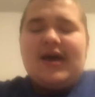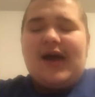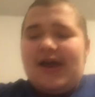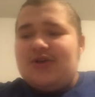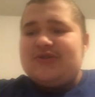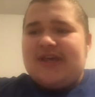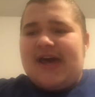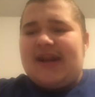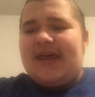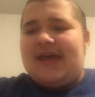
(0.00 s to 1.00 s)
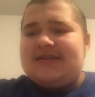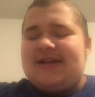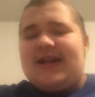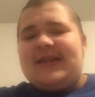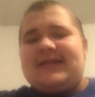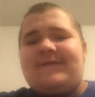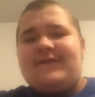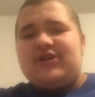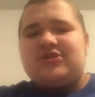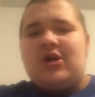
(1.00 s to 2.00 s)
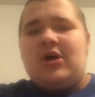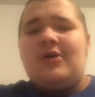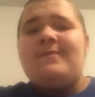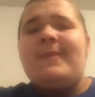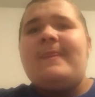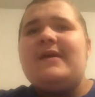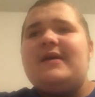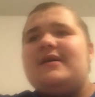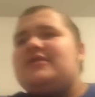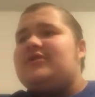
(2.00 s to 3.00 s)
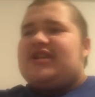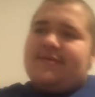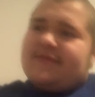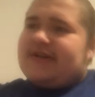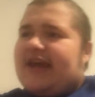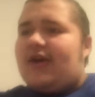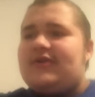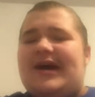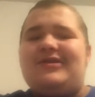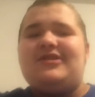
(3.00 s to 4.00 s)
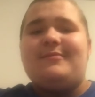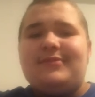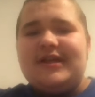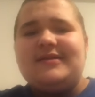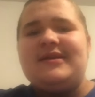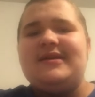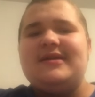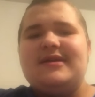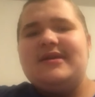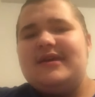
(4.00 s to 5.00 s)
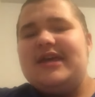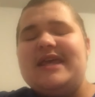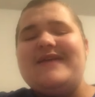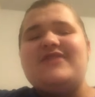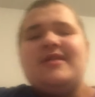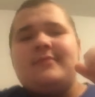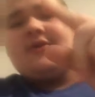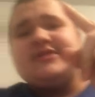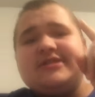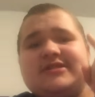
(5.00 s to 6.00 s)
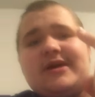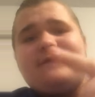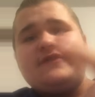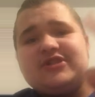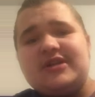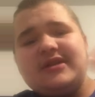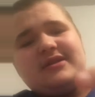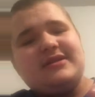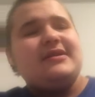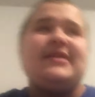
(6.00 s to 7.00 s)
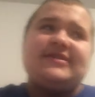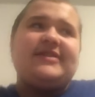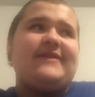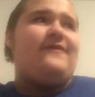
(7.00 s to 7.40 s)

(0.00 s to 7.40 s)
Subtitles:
I use that as kind of like to finish it all, you know, to keep the hair down completely. Even though the Murray's is tough shit, that stuff